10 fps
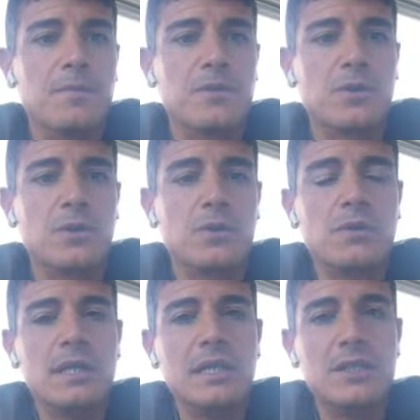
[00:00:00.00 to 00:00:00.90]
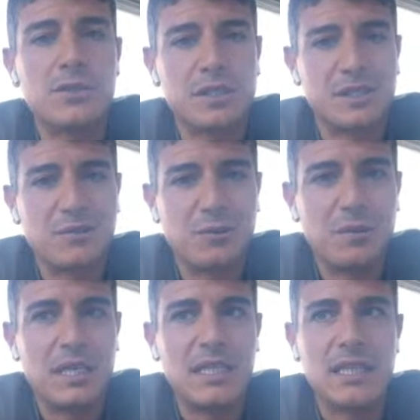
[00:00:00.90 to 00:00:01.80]
So really interesting for
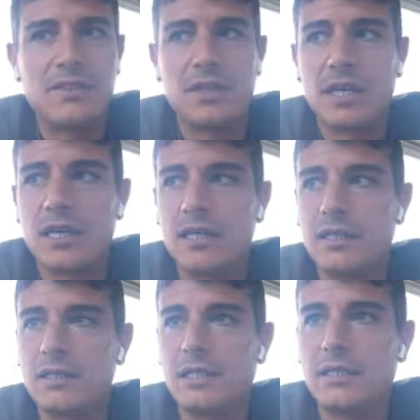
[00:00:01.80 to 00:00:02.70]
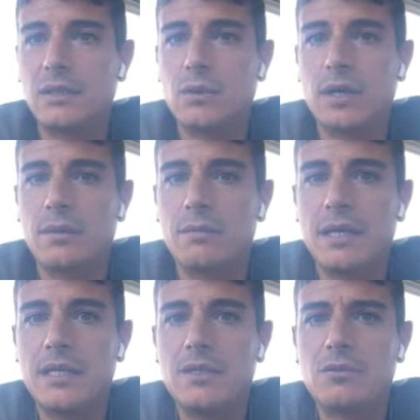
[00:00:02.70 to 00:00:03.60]
me, and I think that there were
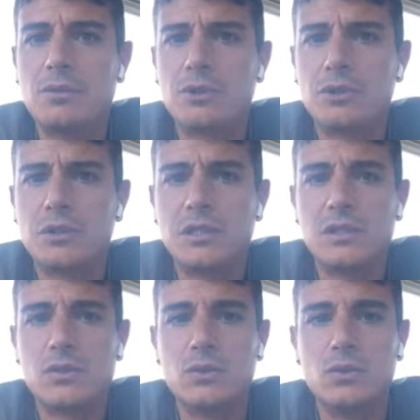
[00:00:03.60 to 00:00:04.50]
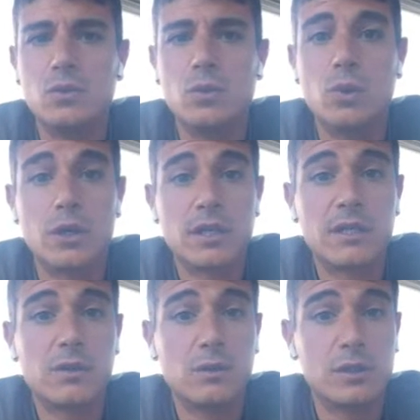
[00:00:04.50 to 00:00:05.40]
many opportunities to
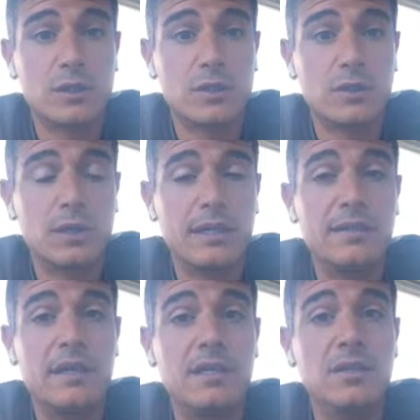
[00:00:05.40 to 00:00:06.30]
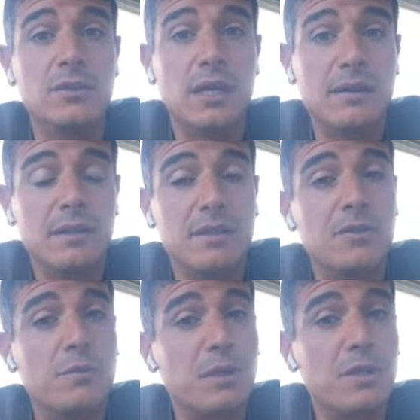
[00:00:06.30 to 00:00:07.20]
work also at the EU level, the
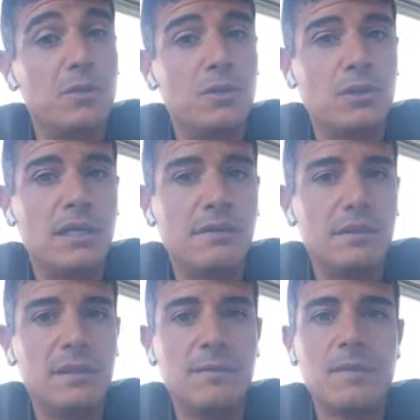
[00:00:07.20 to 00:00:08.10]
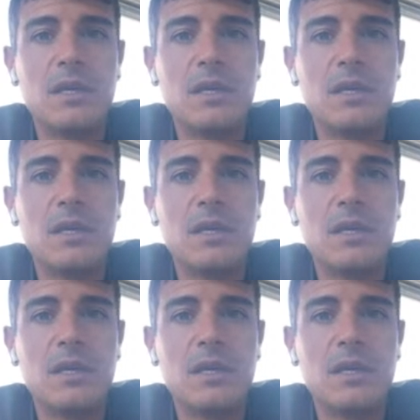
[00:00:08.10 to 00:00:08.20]
European Union level,